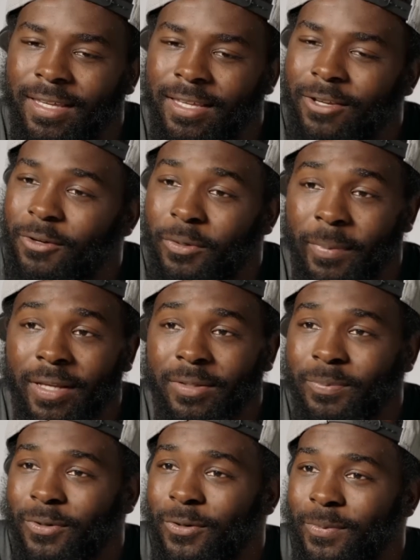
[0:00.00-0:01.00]
he's gonna make
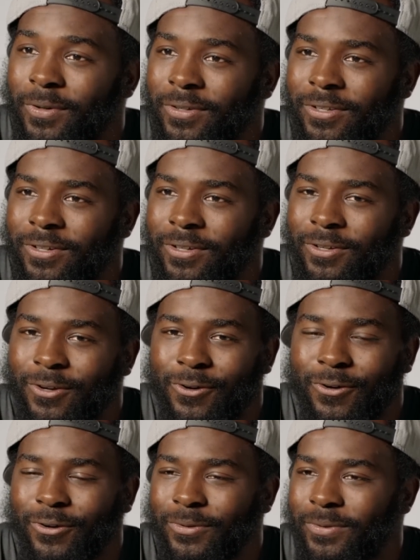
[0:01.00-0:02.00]
the Pro Bowl. You know, he's gonna
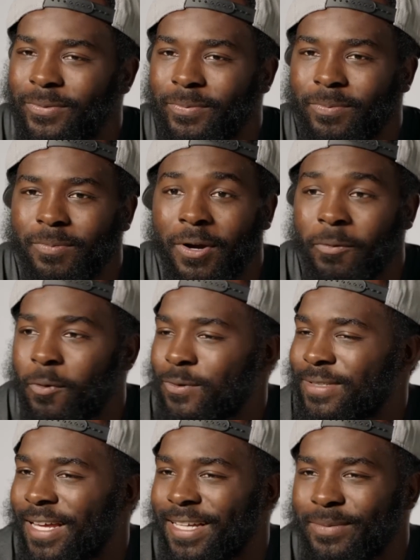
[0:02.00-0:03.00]
go on to
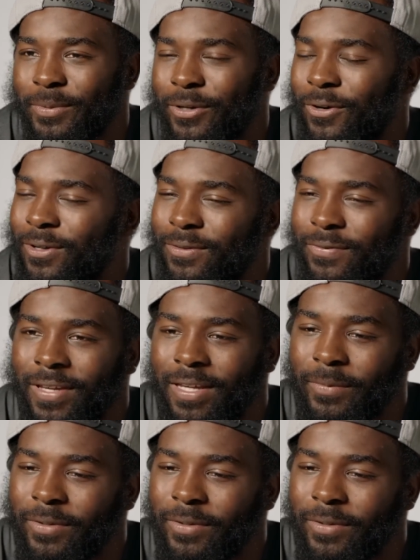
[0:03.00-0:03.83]
most likely be a Hall of Famer.